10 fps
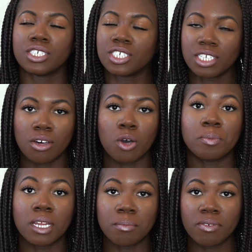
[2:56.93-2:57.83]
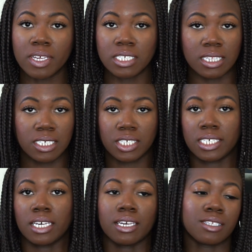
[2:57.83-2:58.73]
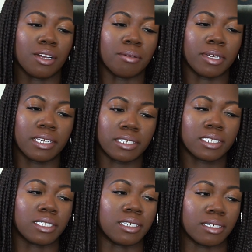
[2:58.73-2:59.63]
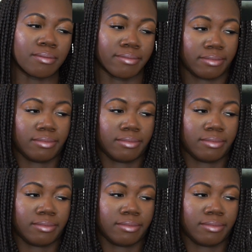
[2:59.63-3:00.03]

she'll open up eventually shit it's her money shit